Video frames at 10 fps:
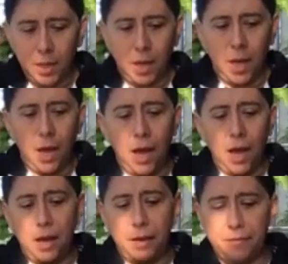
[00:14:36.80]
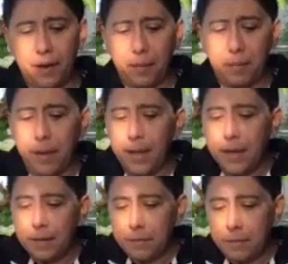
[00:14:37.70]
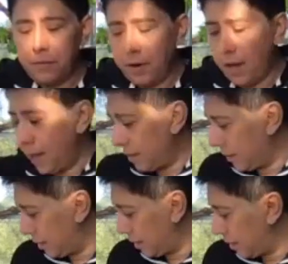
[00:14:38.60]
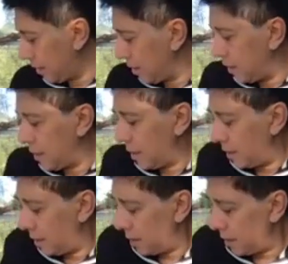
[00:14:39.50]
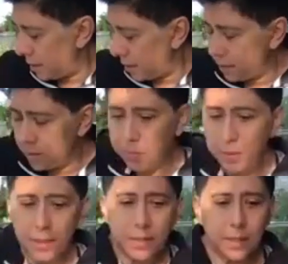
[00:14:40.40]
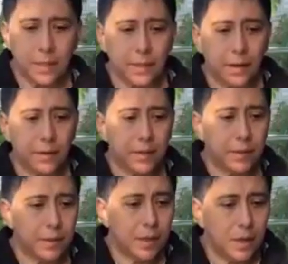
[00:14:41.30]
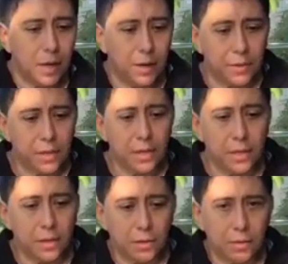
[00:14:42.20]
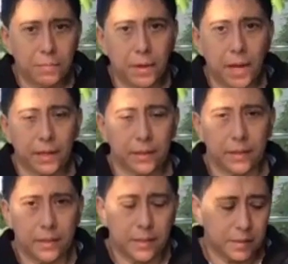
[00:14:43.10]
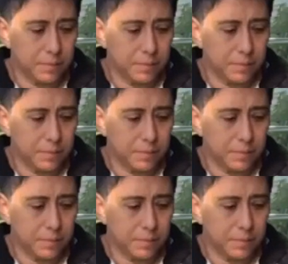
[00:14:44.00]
have available for us, especially during our yin yoga practice,